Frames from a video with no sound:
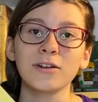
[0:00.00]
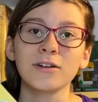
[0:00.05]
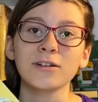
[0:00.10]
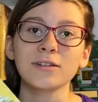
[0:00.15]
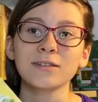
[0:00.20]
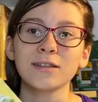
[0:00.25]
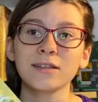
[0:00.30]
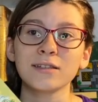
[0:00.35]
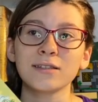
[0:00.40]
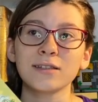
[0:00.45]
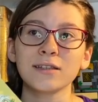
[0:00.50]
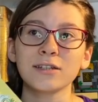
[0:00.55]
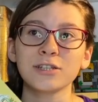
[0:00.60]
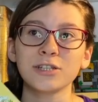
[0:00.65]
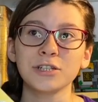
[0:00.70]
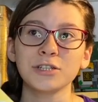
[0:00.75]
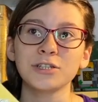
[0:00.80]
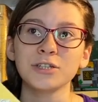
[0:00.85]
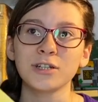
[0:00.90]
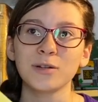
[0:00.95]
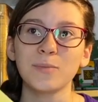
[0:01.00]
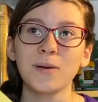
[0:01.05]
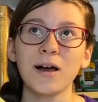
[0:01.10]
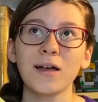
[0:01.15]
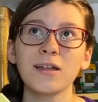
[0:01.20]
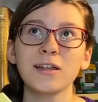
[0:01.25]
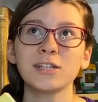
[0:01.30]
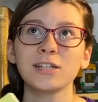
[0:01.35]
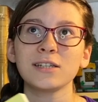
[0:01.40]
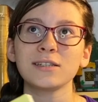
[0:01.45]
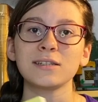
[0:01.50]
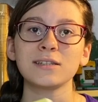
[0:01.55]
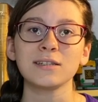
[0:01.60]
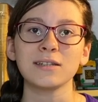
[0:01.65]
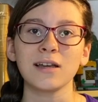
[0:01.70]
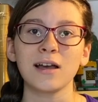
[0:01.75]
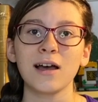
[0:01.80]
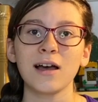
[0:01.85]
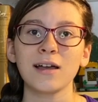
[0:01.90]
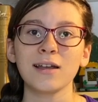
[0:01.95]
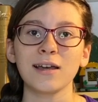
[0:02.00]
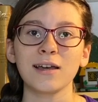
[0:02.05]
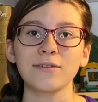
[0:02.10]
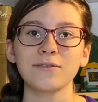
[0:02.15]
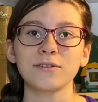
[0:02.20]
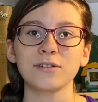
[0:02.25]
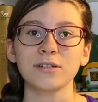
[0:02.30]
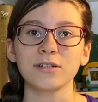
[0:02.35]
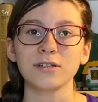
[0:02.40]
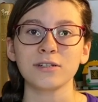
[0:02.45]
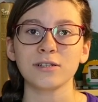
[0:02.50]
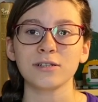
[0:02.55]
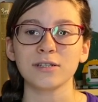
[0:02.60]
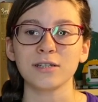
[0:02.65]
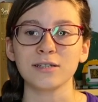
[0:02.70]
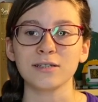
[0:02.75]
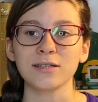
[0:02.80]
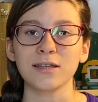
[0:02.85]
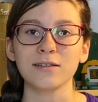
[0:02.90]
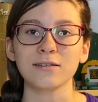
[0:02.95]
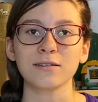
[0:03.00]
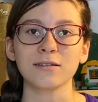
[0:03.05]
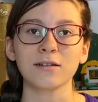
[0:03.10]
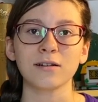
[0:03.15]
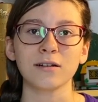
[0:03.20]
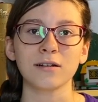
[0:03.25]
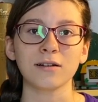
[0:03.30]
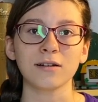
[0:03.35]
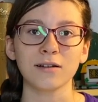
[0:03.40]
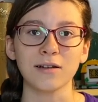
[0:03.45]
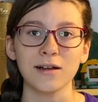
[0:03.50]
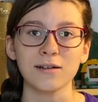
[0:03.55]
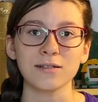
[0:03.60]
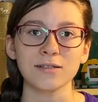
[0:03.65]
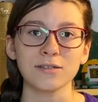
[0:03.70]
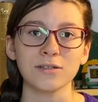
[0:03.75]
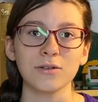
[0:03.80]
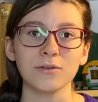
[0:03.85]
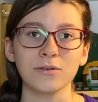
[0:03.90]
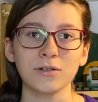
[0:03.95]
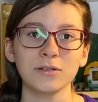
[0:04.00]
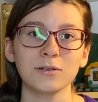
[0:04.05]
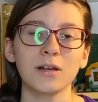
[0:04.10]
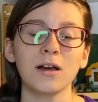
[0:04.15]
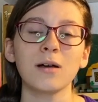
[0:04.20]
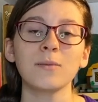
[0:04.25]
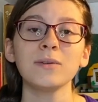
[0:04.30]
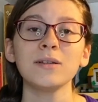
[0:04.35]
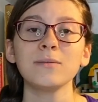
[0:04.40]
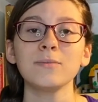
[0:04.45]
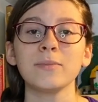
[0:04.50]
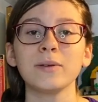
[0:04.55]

or says that she should apologize to God after she says her God is no good comment,